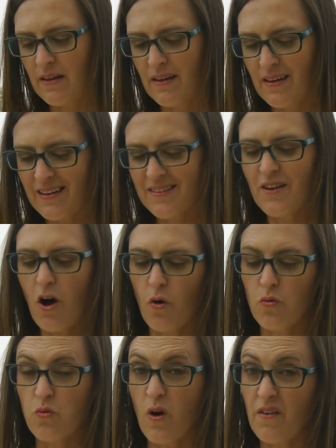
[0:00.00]
It's all
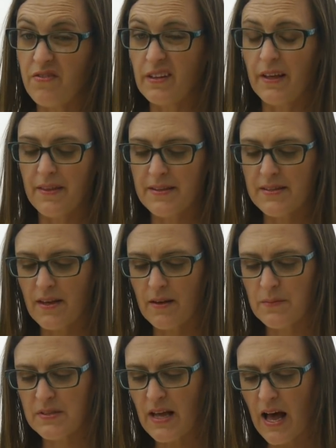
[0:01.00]
roughly the same
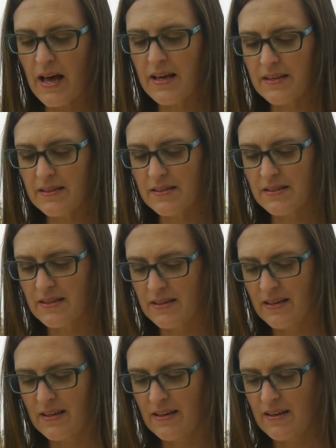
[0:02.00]
size,
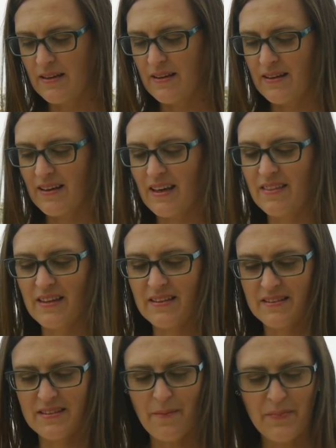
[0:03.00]
and that's
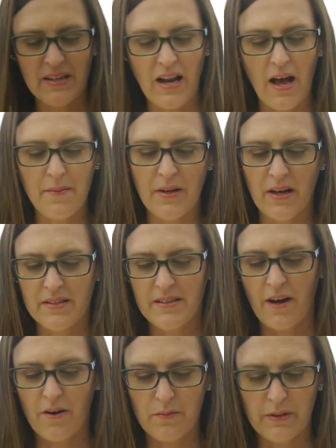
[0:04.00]
something I'm not
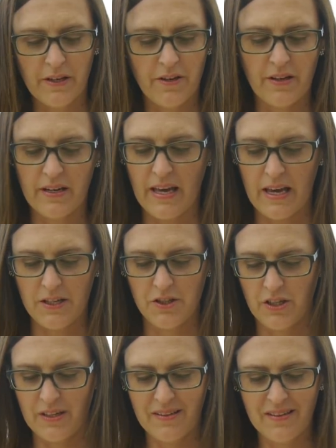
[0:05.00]
terribly good at
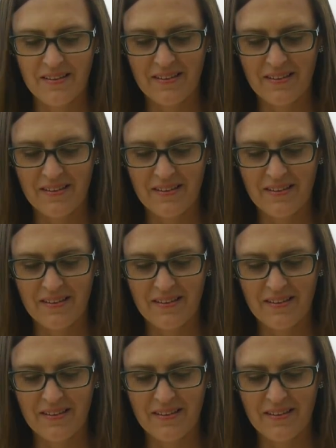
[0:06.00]
gauging.